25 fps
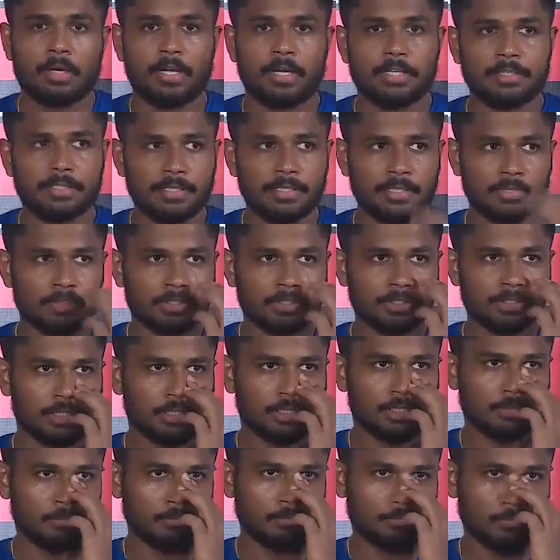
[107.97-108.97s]
I think it was
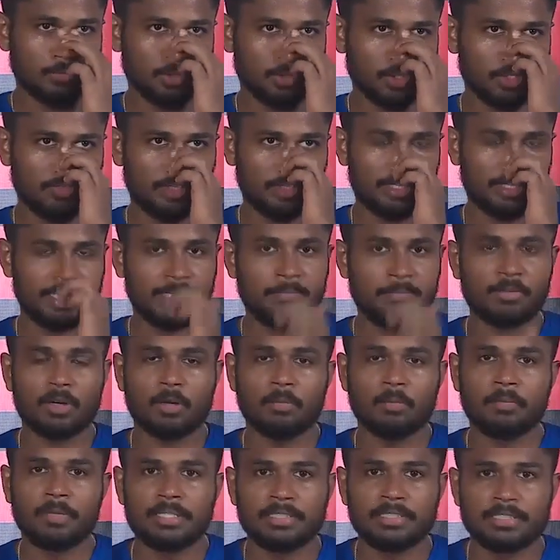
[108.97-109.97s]
a more of a team
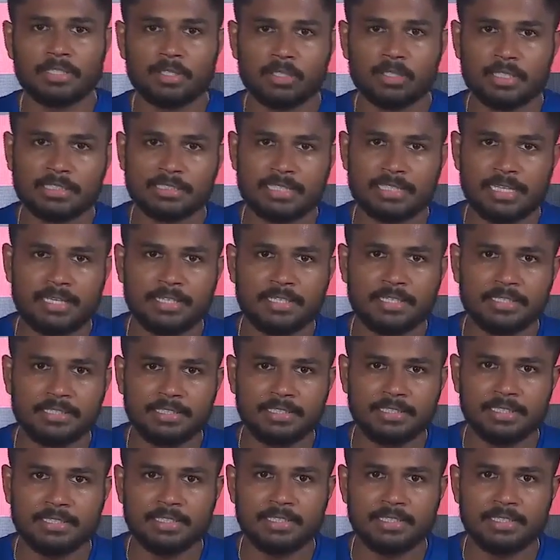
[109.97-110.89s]
combination or a strategy.